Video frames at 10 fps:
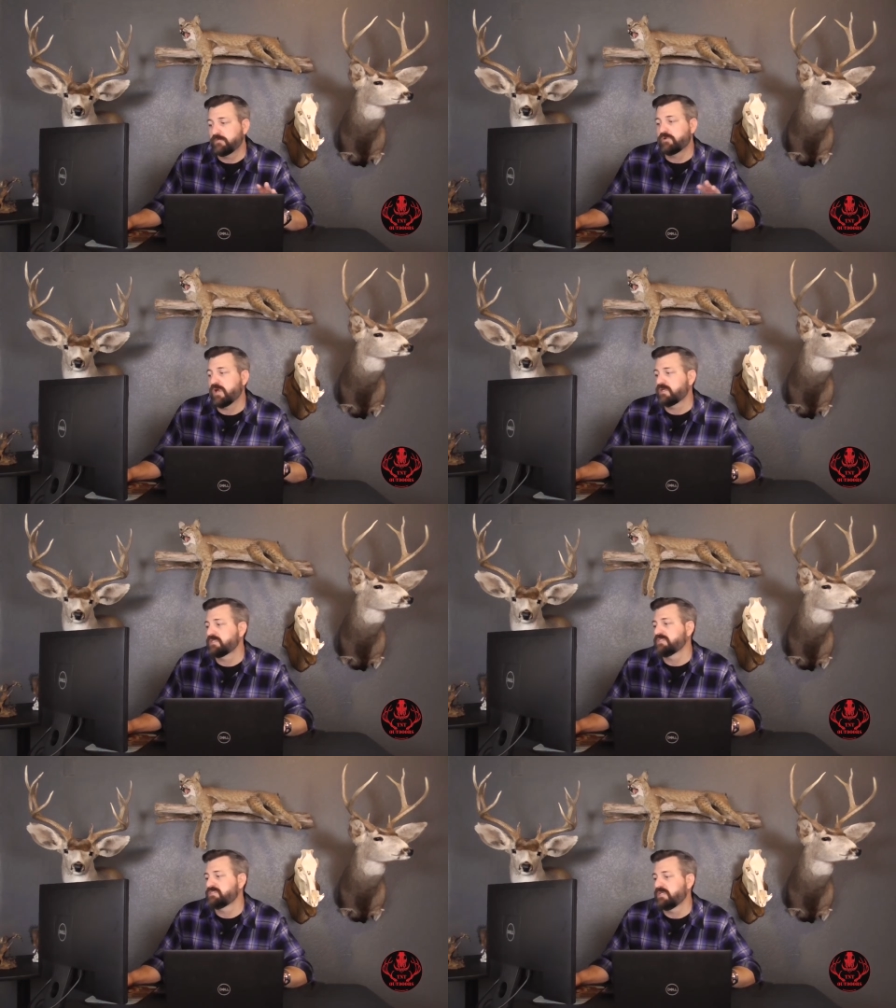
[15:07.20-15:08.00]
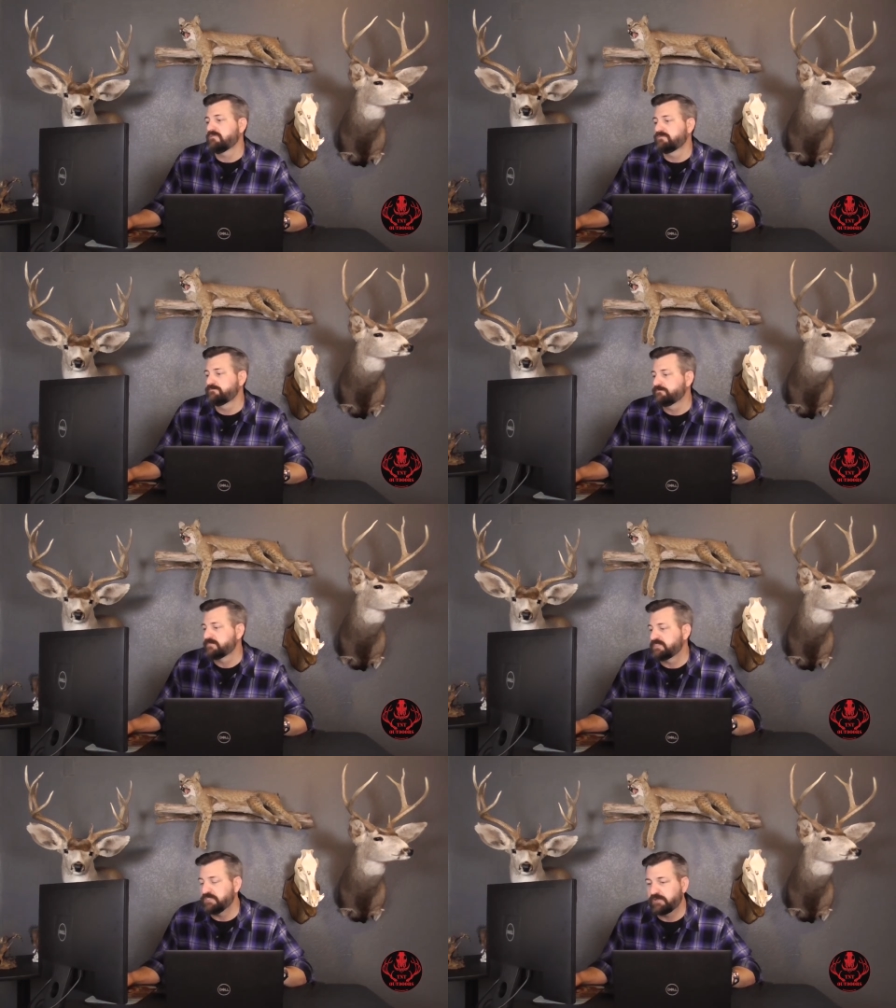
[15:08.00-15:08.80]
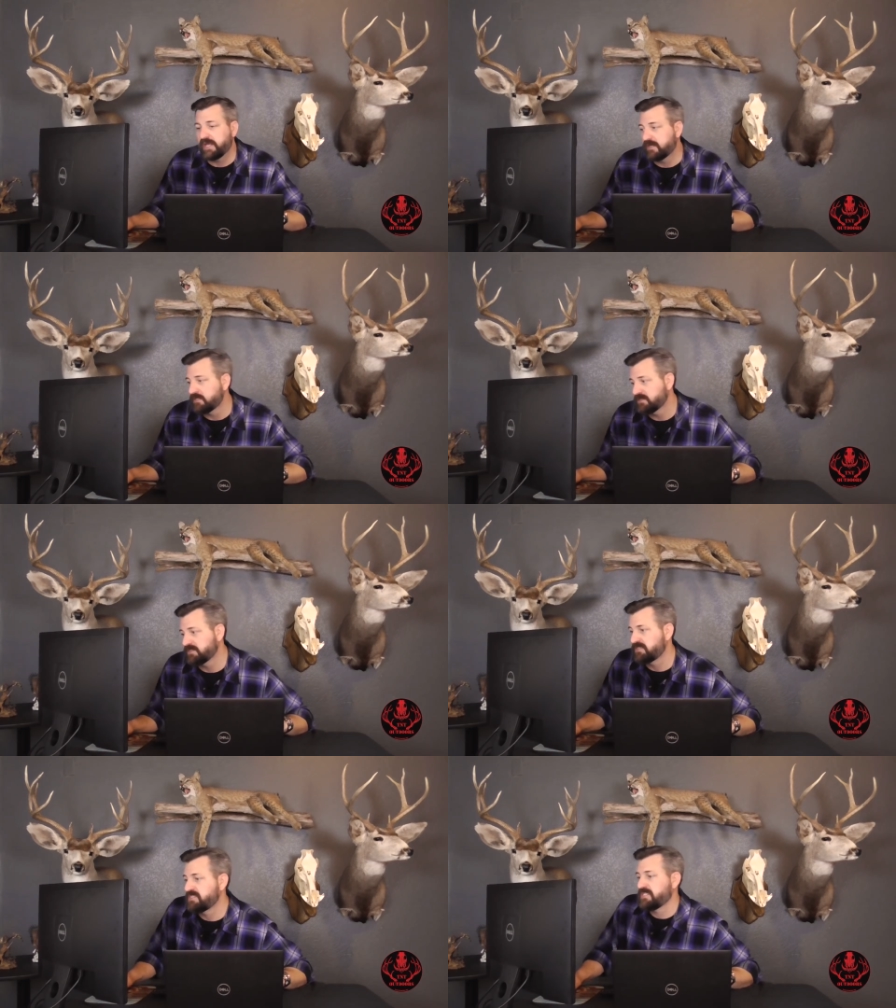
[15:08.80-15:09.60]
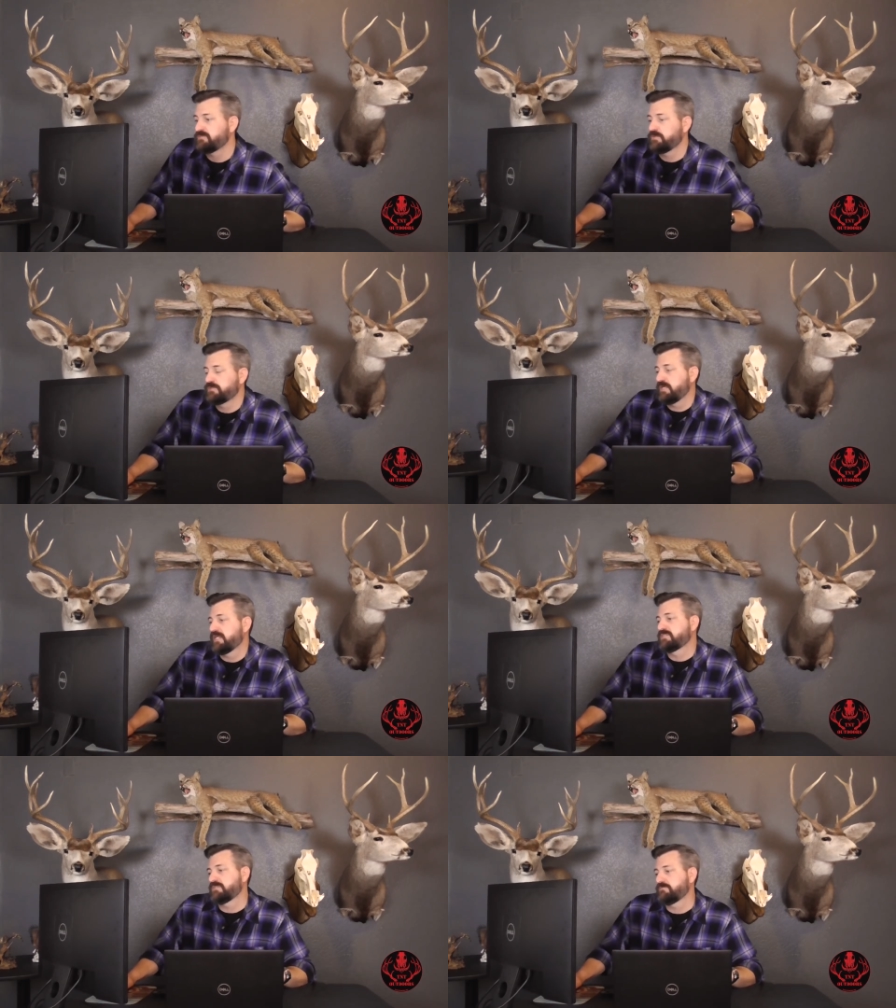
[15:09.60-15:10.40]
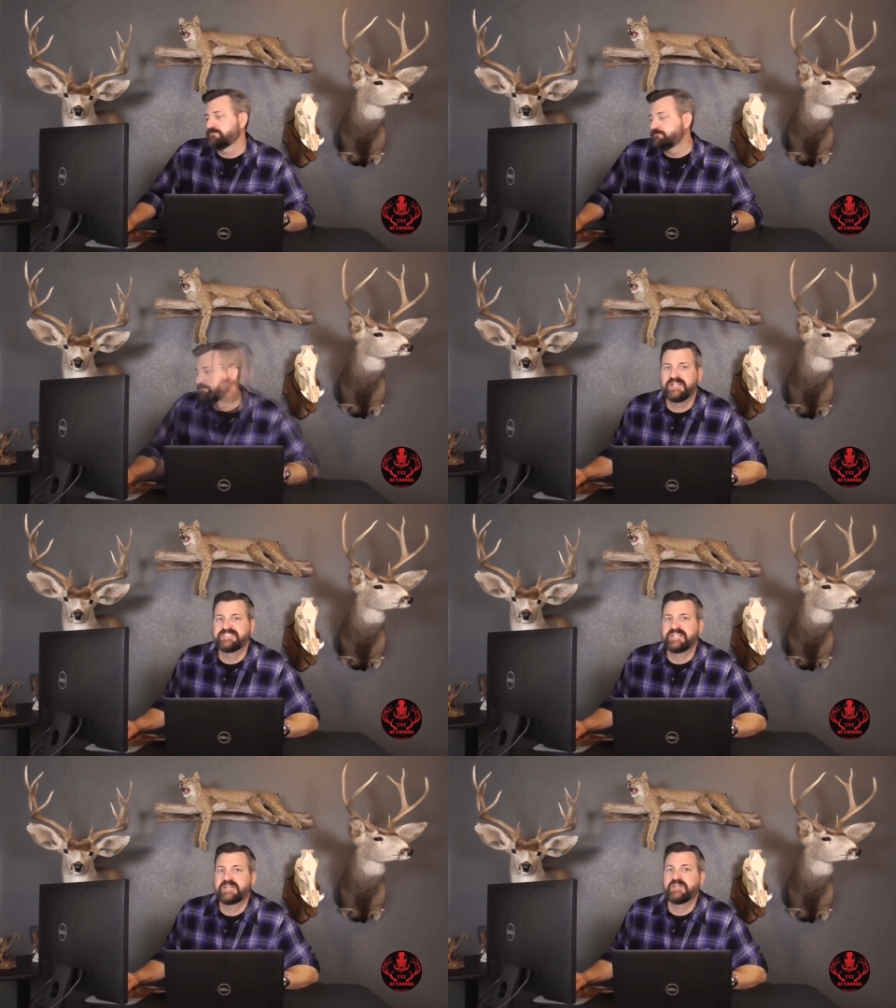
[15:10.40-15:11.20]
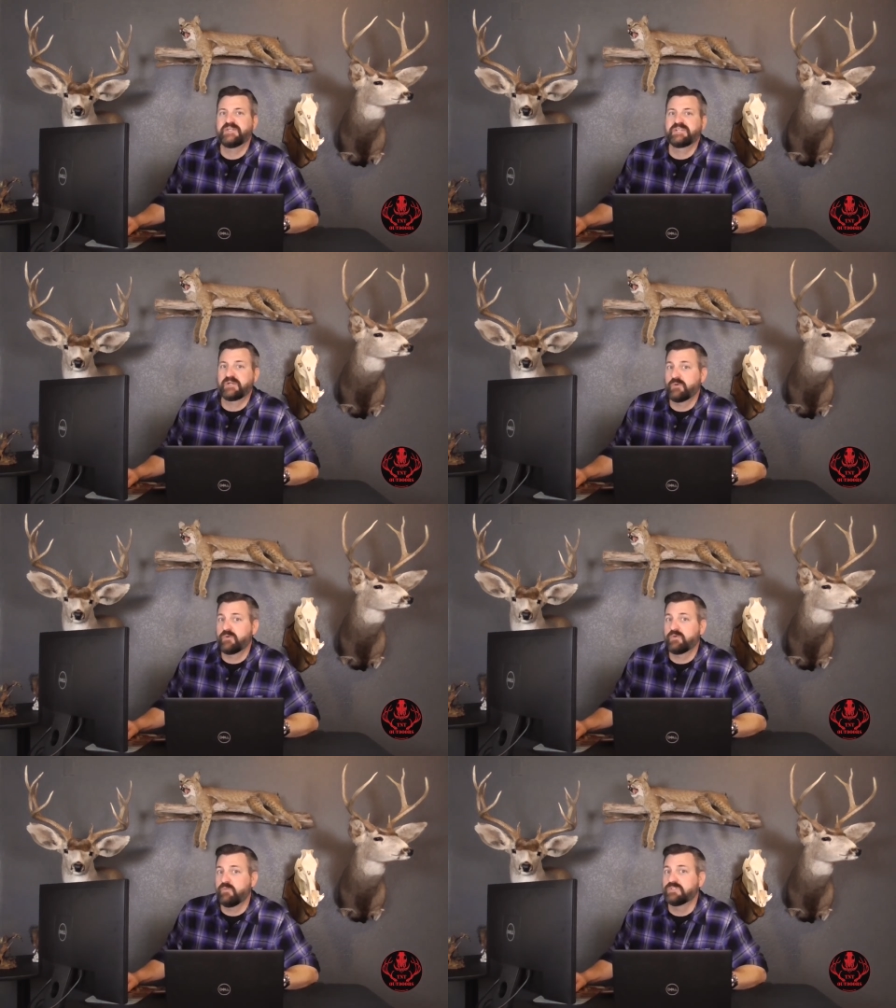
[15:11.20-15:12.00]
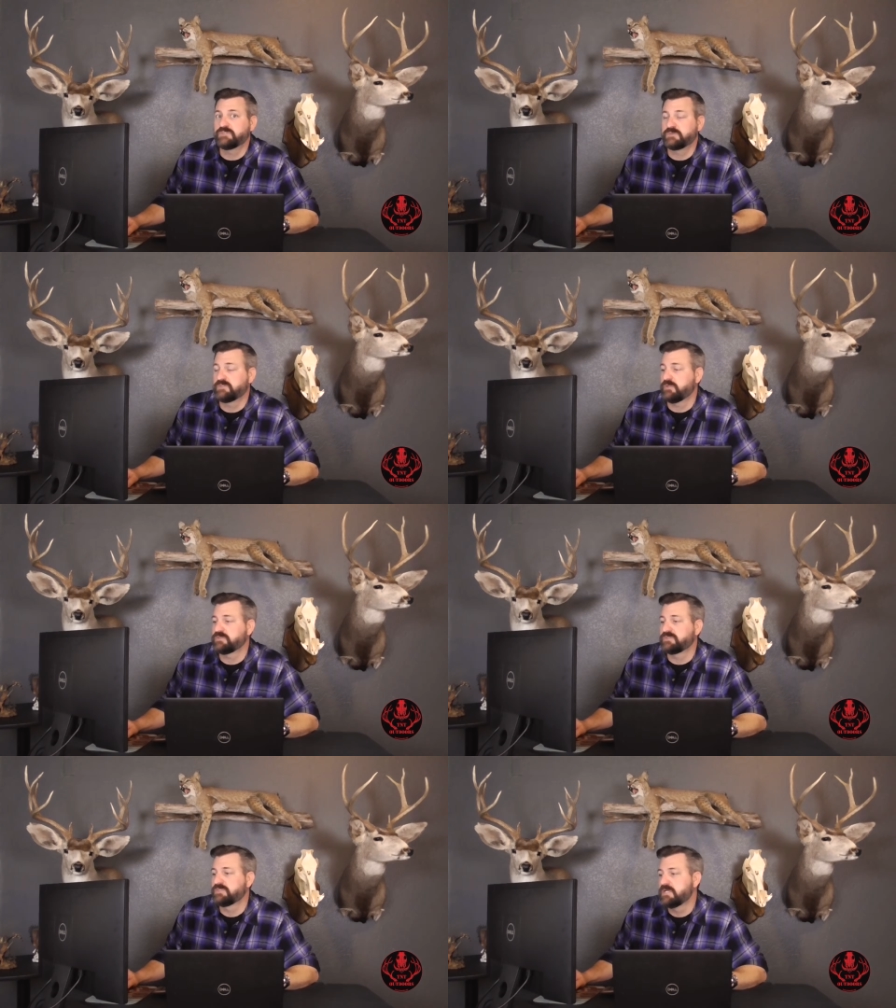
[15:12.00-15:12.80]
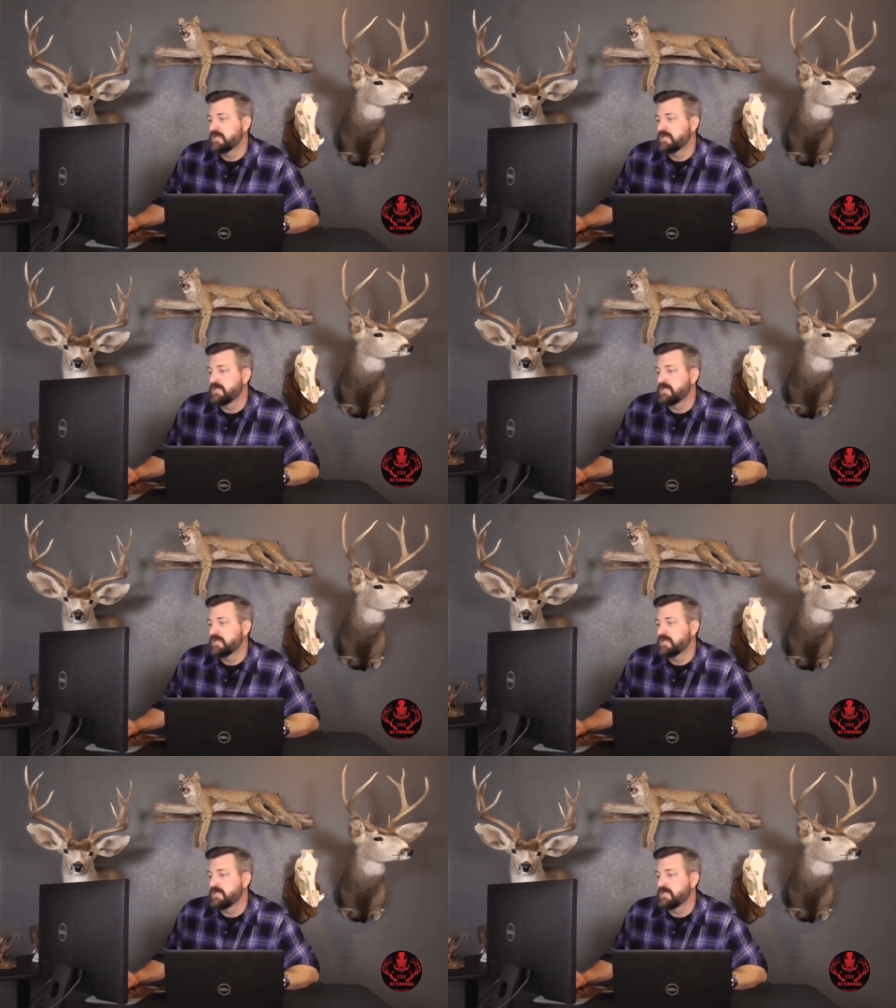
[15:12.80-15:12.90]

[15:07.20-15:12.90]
the product itself. Still counted as a successful attraction. Let's take a look at corner one's results.